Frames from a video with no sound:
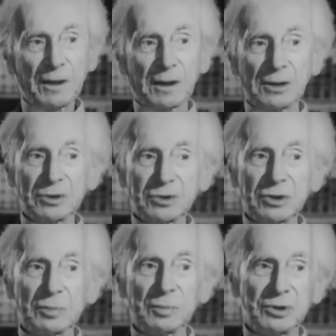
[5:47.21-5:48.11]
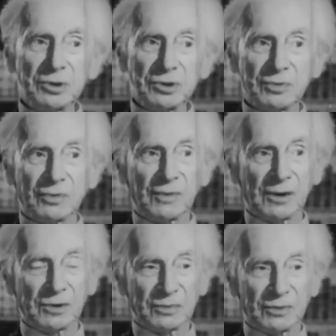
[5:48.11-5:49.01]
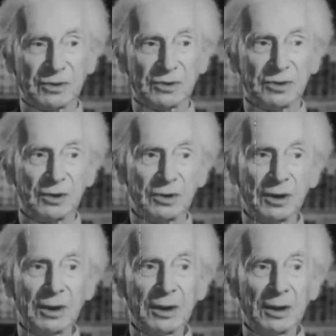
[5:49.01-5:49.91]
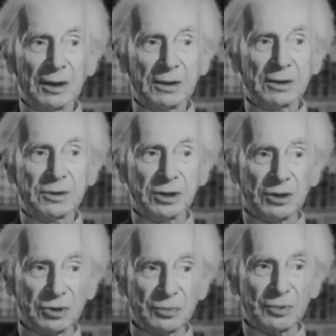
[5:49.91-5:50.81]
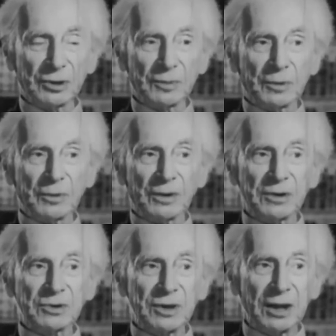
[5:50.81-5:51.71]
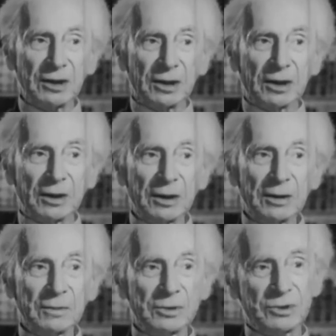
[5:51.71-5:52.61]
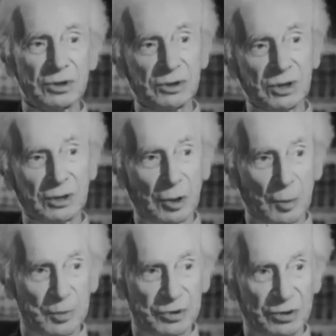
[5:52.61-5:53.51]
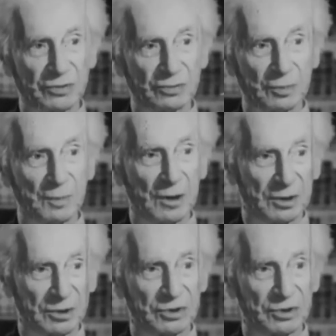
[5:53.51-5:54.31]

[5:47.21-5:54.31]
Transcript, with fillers: And I should say the business of a philosopher is not to change the world, but to understand it, which is the exact opposite of what Marx